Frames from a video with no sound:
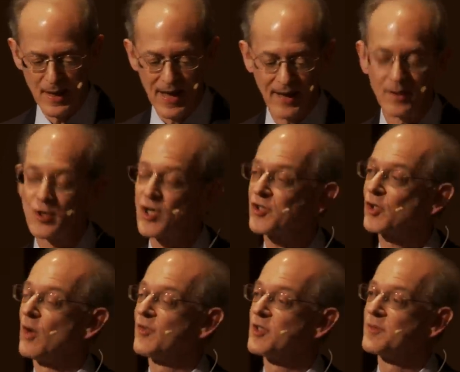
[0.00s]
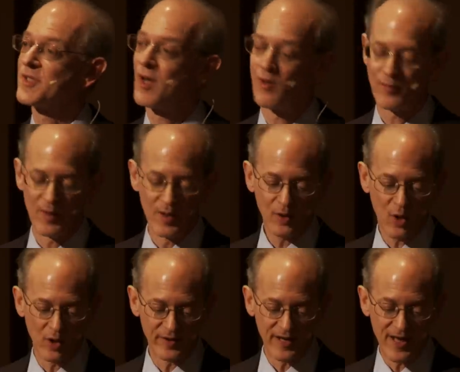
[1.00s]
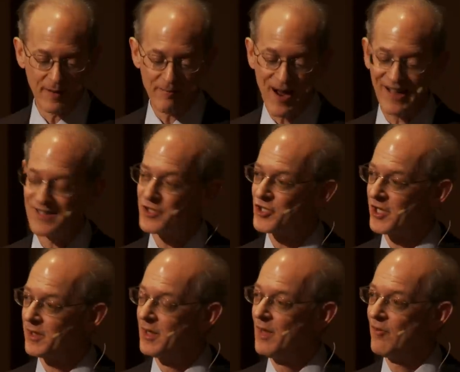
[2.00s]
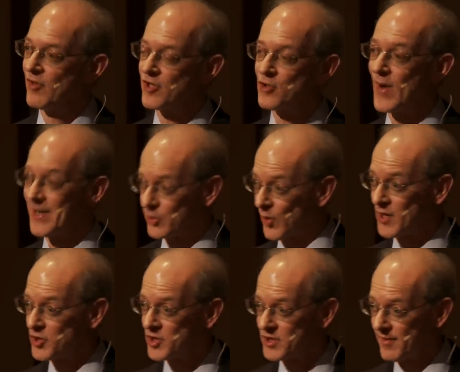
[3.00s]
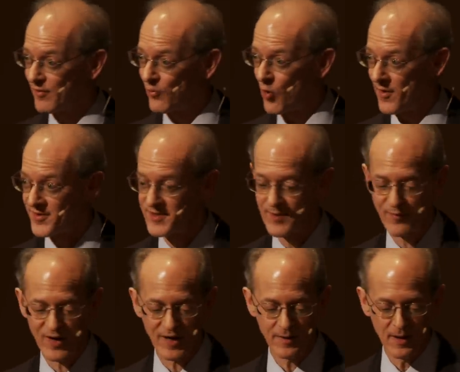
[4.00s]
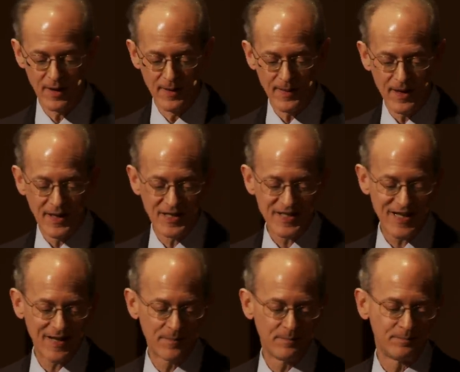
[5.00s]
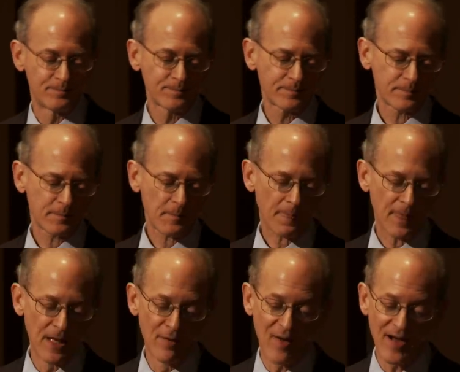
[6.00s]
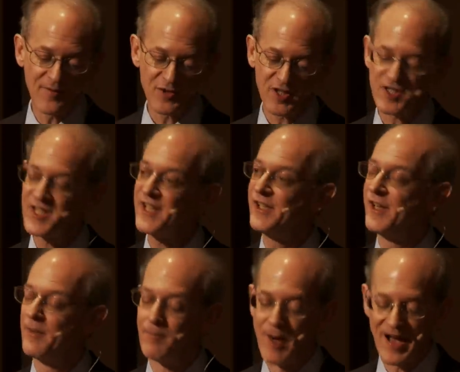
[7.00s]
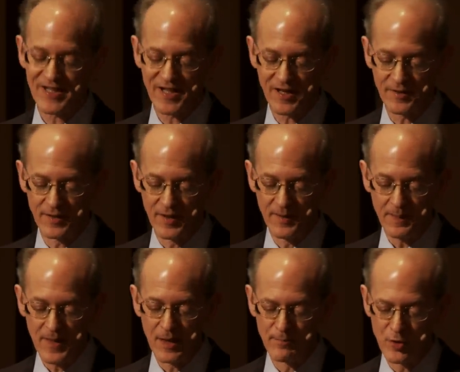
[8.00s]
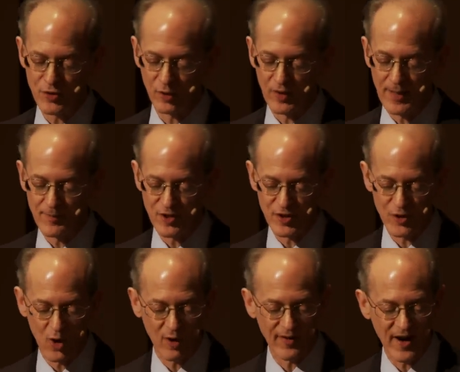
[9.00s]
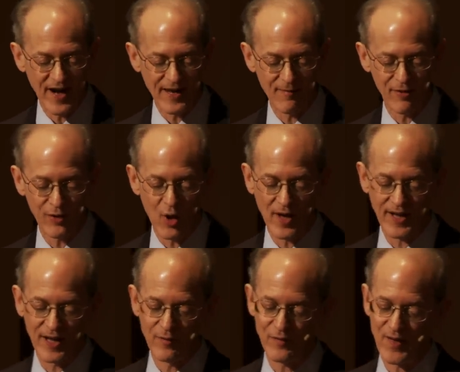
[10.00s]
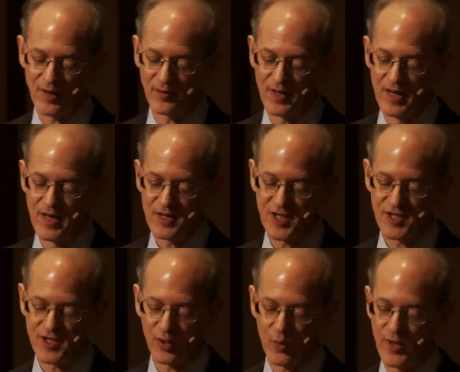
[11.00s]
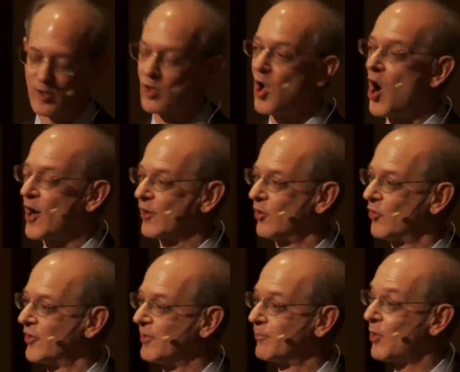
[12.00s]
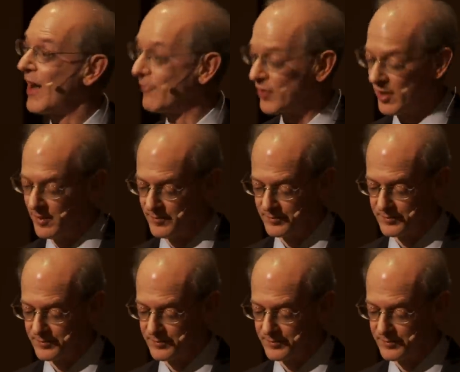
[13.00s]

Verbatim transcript: And Shostakovich himself called it an apology for the transgressions of the Fourth Symphony. He said, If I have succeeded in embodying in musical images all that I have thought and felt, since the critical article's in Pravda.